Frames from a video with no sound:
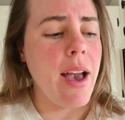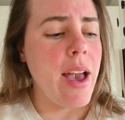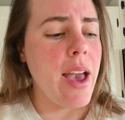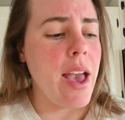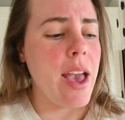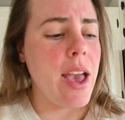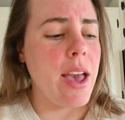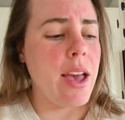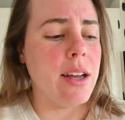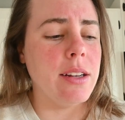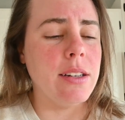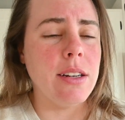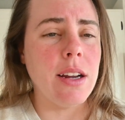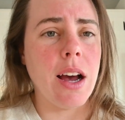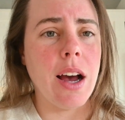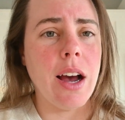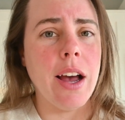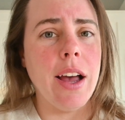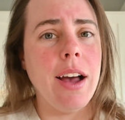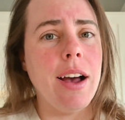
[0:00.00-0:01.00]
And
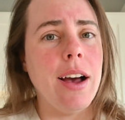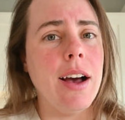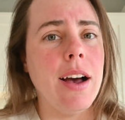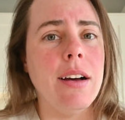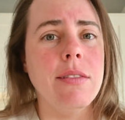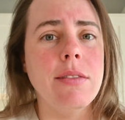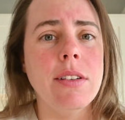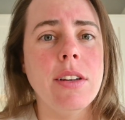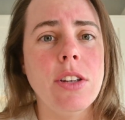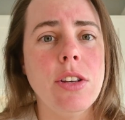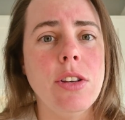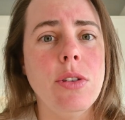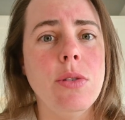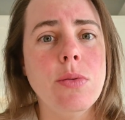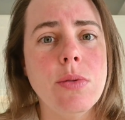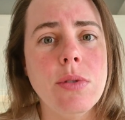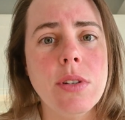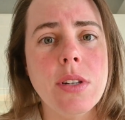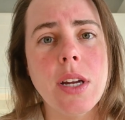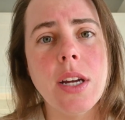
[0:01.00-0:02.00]
I have
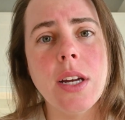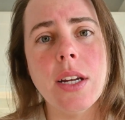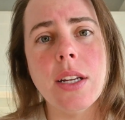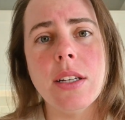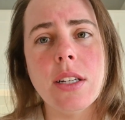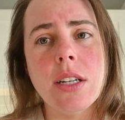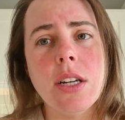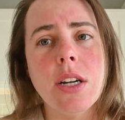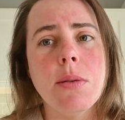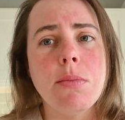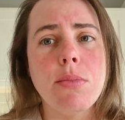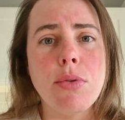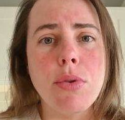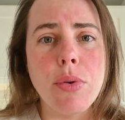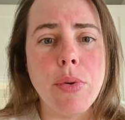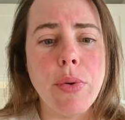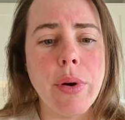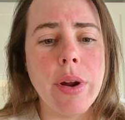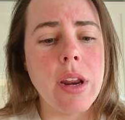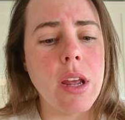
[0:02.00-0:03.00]
used it
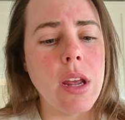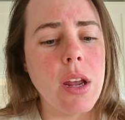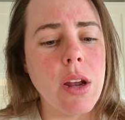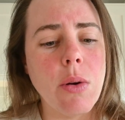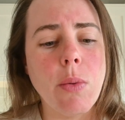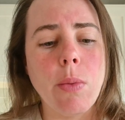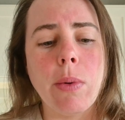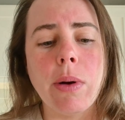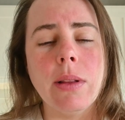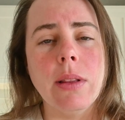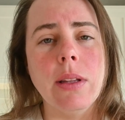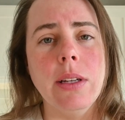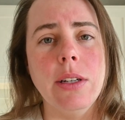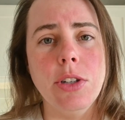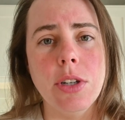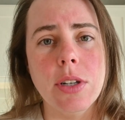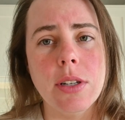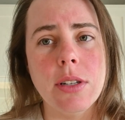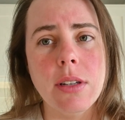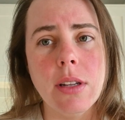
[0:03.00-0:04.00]
pretty
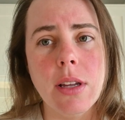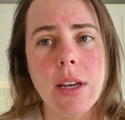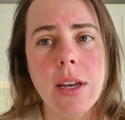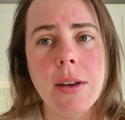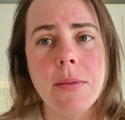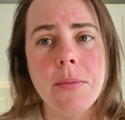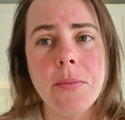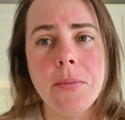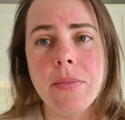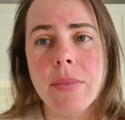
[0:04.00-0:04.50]
religiously